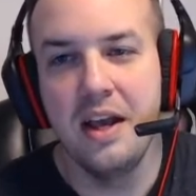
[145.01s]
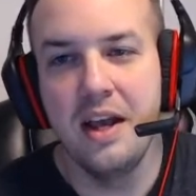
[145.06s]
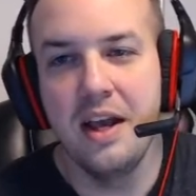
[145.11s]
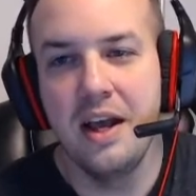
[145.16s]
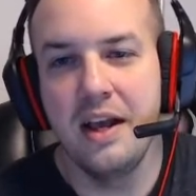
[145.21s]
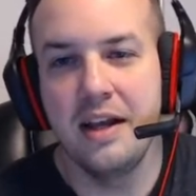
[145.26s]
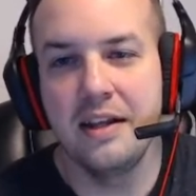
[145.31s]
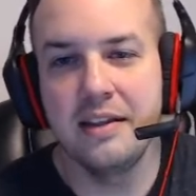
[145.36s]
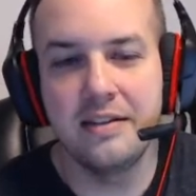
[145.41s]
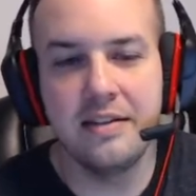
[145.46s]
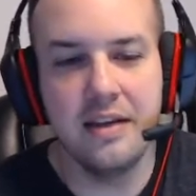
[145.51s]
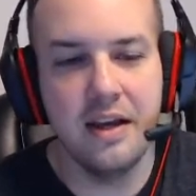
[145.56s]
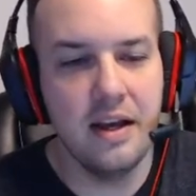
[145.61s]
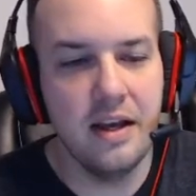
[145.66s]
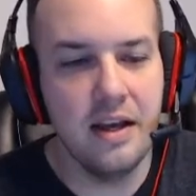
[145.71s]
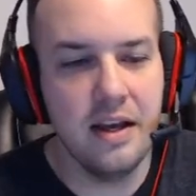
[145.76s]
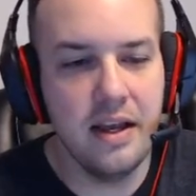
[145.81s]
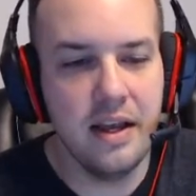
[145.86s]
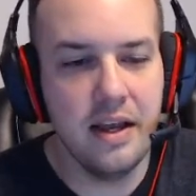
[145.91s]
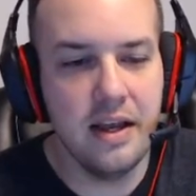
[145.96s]

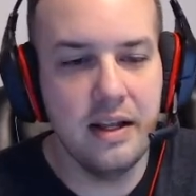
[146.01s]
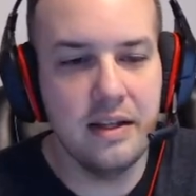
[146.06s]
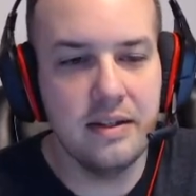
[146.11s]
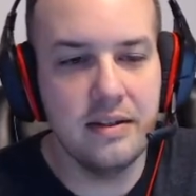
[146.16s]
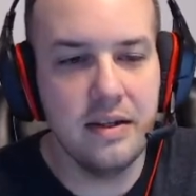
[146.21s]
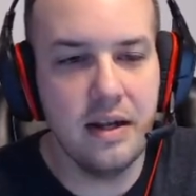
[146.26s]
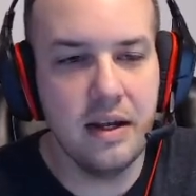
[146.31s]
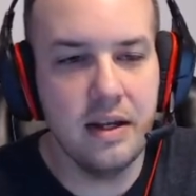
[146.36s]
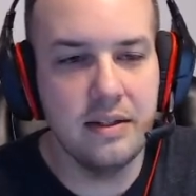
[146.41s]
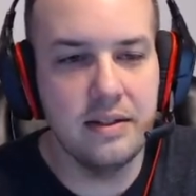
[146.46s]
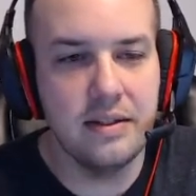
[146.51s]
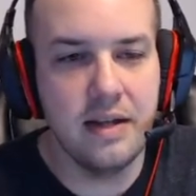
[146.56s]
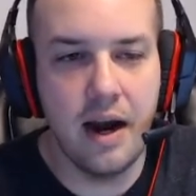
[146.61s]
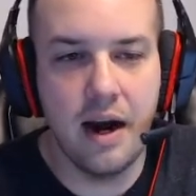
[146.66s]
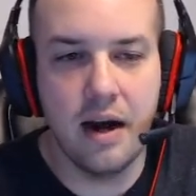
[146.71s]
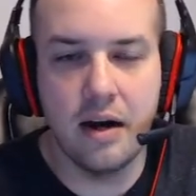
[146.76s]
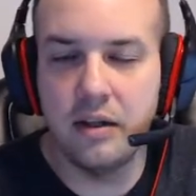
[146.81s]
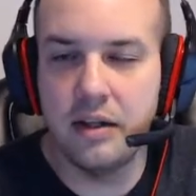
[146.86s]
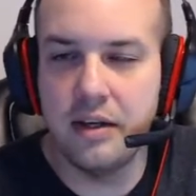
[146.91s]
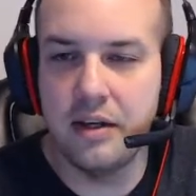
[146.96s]
It's not
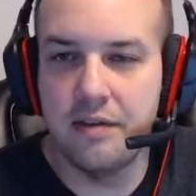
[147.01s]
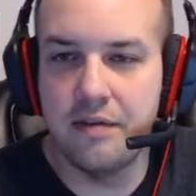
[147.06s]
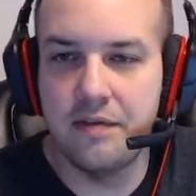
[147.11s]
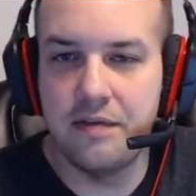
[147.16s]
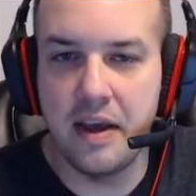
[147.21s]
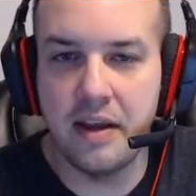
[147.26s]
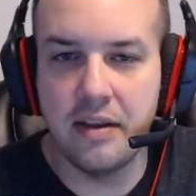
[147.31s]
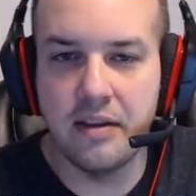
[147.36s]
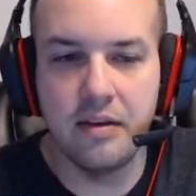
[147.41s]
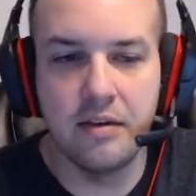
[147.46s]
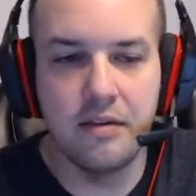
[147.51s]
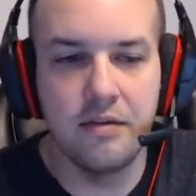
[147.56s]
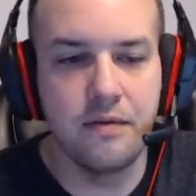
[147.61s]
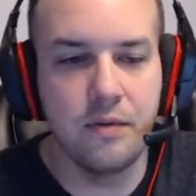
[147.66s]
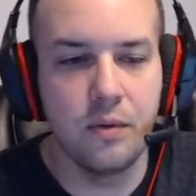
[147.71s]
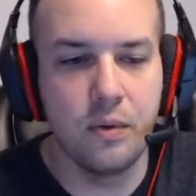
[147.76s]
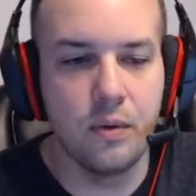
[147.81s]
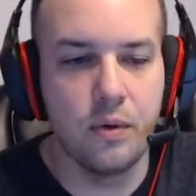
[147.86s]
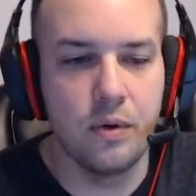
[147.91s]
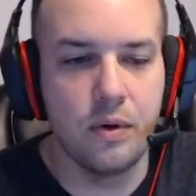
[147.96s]
entirely effective
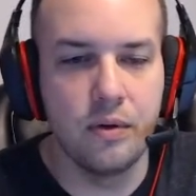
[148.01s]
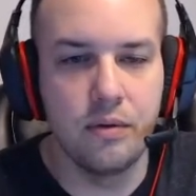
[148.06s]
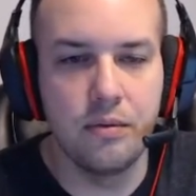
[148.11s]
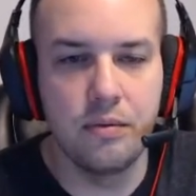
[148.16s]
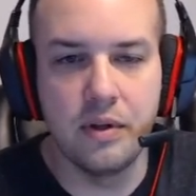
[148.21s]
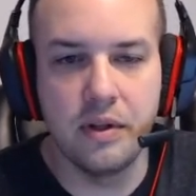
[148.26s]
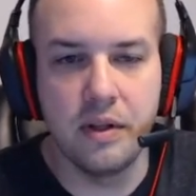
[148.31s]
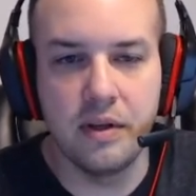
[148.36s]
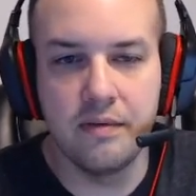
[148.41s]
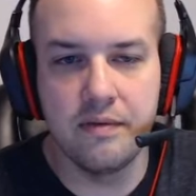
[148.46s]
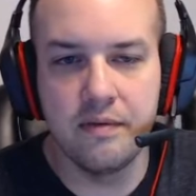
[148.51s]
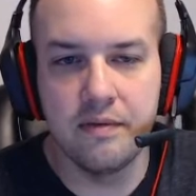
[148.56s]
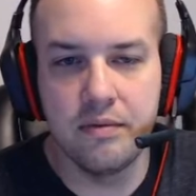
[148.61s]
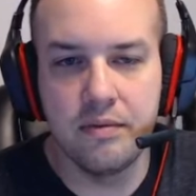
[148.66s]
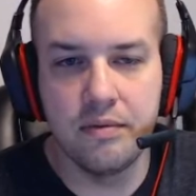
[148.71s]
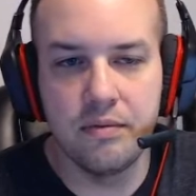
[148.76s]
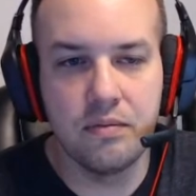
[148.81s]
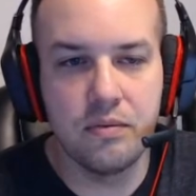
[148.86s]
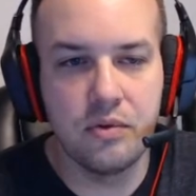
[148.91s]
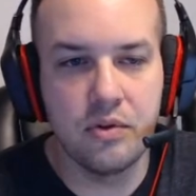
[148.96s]
for really
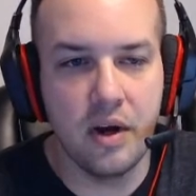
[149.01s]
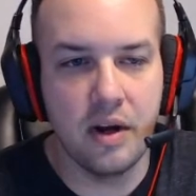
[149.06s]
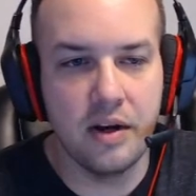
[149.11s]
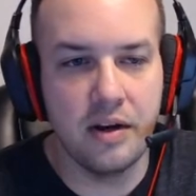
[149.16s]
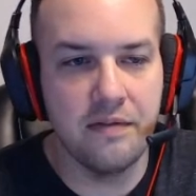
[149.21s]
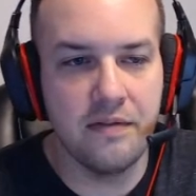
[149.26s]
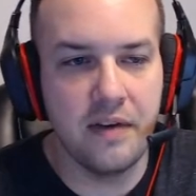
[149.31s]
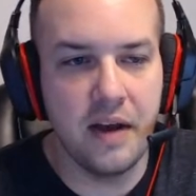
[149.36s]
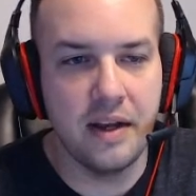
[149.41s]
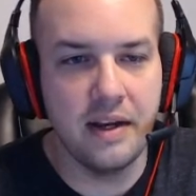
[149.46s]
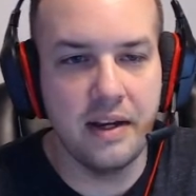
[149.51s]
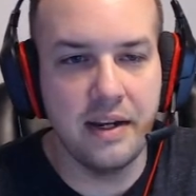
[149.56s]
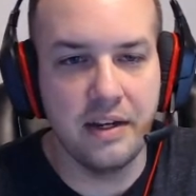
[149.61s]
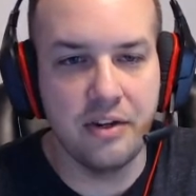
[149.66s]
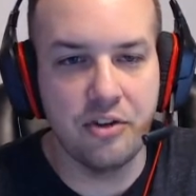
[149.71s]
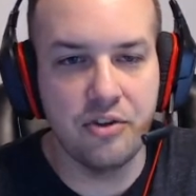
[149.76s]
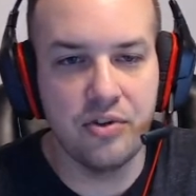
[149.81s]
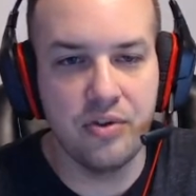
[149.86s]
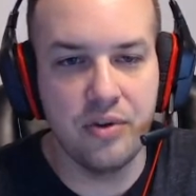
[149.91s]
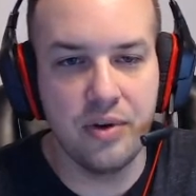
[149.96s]
trying to find any
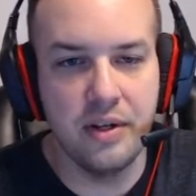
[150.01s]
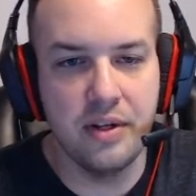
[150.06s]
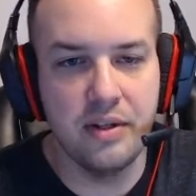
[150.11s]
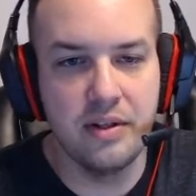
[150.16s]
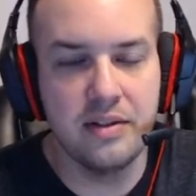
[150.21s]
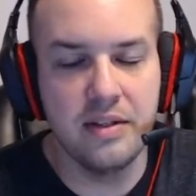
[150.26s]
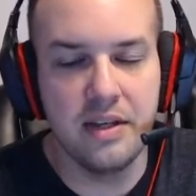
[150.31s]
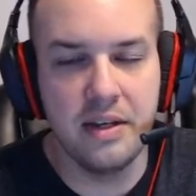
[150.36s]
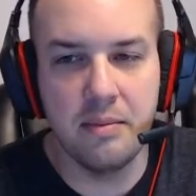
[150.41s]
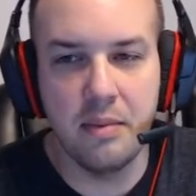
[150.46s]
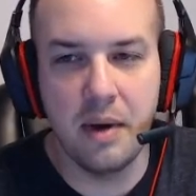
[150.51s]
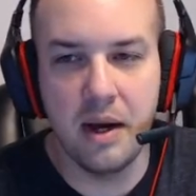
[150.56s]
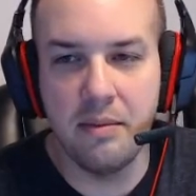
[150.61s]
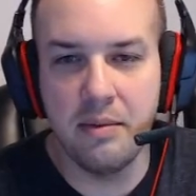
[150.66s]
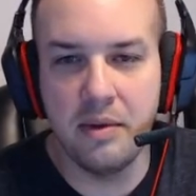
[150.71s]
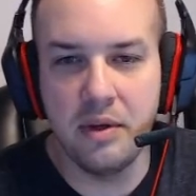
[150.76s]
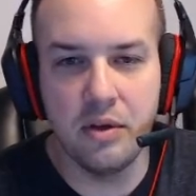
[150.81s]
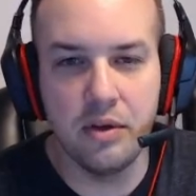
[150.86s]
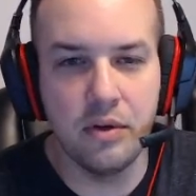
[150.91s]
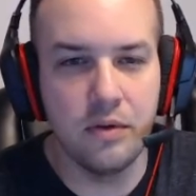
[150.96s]
trends. It might
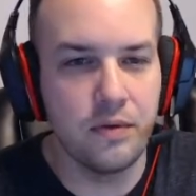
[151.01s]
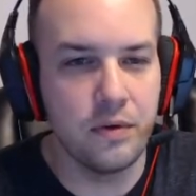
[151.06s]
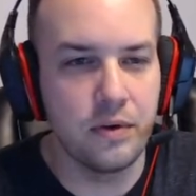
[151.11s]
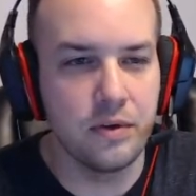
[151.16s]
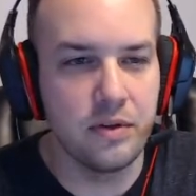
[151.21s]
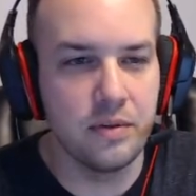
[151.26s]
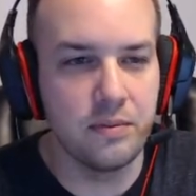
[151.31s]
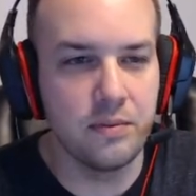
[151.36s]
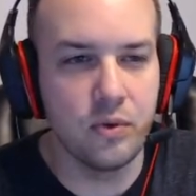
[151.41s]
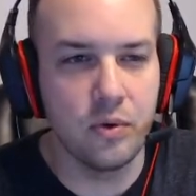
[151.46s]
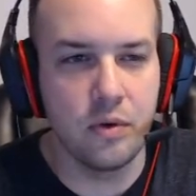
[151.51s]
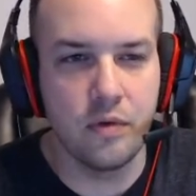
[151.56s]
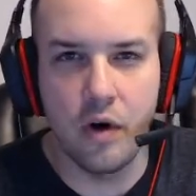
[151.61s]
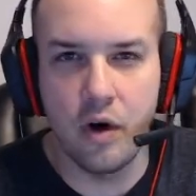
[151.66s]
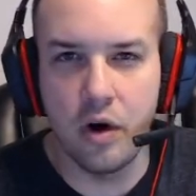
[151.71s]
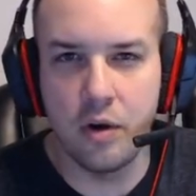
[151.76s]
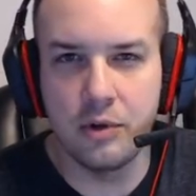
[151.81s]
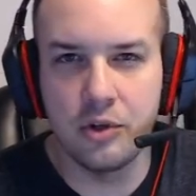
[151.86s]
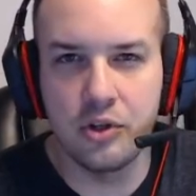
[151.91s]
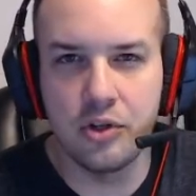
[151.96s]
be good for some sort of
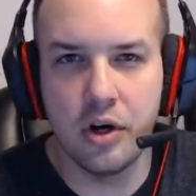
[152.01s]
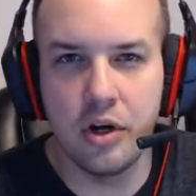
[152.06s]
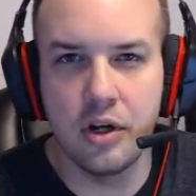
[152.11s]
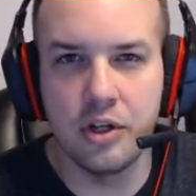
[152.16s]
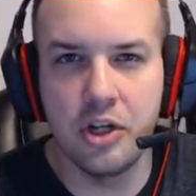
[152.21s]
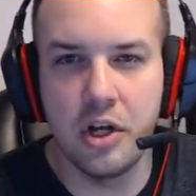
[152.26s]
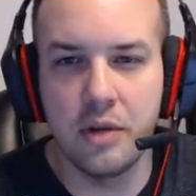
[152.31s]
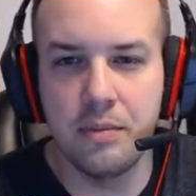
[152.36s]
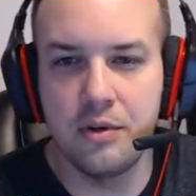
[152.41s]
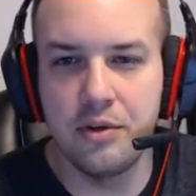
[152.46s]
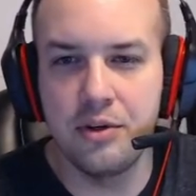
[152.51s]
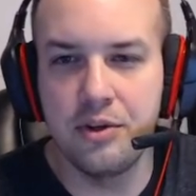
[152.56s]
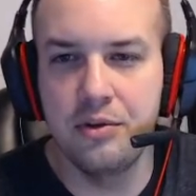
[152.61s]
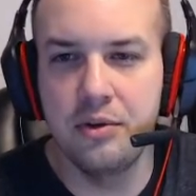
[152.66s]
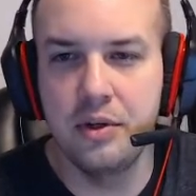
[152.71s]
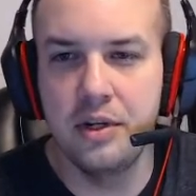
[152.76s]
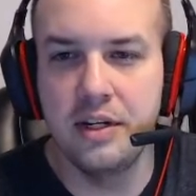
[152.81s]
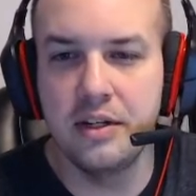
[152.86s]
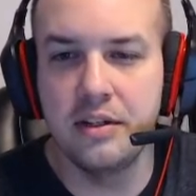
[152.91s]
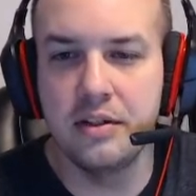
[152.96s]
arbitrage
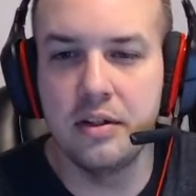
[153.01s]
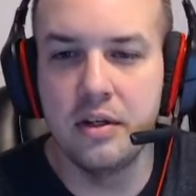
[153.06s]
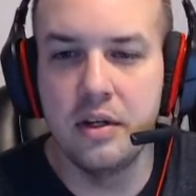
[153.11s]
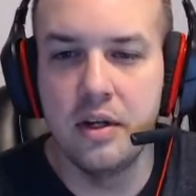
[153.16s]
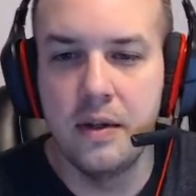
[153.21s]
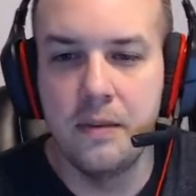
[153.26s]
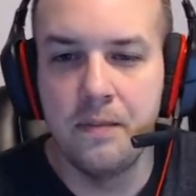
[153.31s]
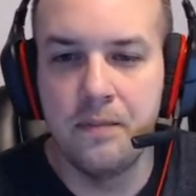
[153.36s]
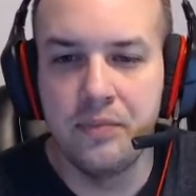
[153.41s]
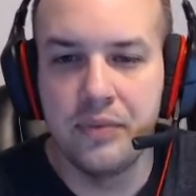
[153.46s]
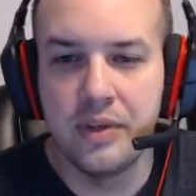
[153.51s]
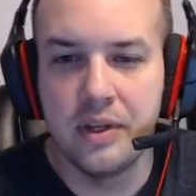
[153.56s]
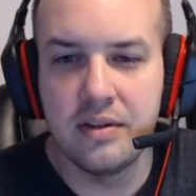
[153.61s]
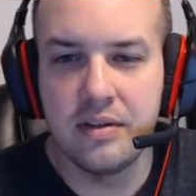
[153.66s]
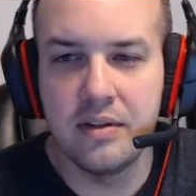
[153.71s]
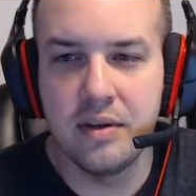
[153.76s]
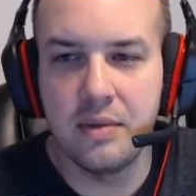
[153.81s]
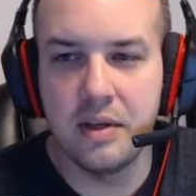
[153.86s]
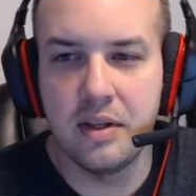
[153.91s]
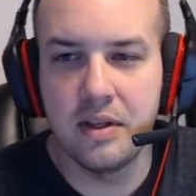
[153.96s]
opportunities,
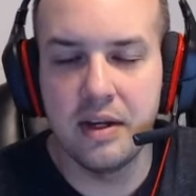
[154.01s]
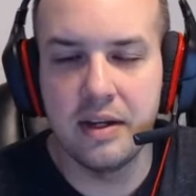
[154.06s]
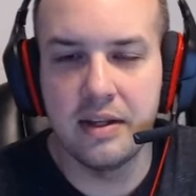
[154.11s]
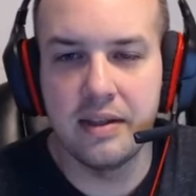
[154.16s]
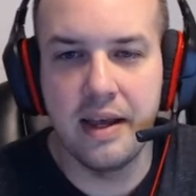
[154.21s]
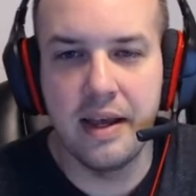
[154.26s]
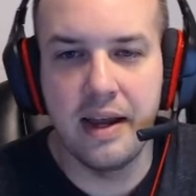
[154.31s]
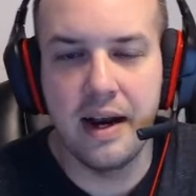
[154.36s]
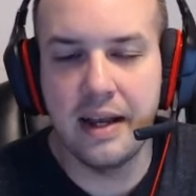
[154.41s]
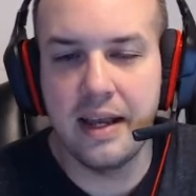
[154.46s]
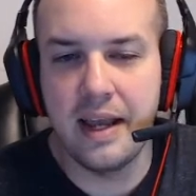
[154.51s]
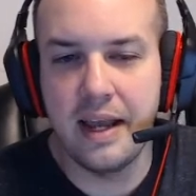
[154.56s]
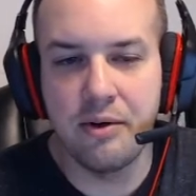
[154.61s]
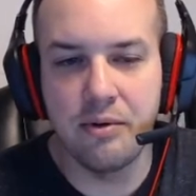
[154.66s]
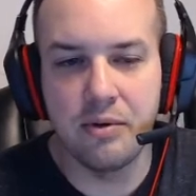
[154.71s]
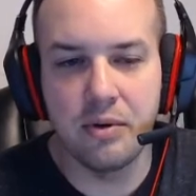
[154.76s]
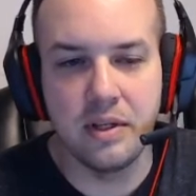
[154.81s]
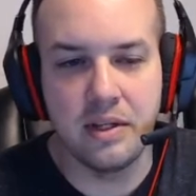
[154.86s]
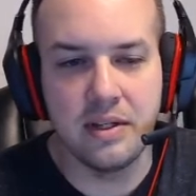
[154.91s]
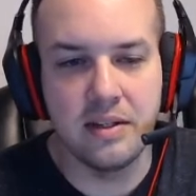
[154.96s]
something like that. I can't
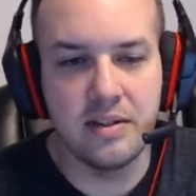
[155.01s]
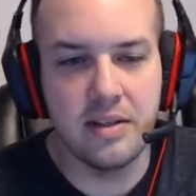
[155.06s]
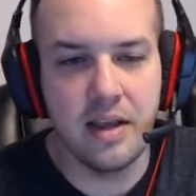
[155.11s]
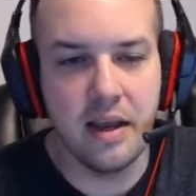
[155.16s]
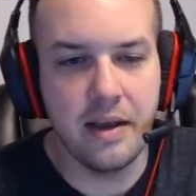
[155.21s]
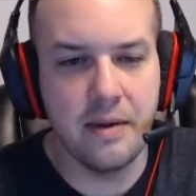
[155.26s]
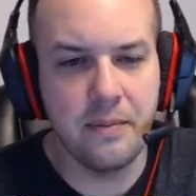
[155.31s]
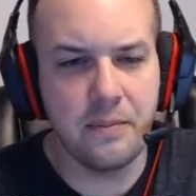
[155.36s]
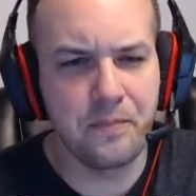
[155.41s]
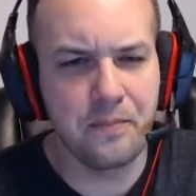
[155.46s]
really say.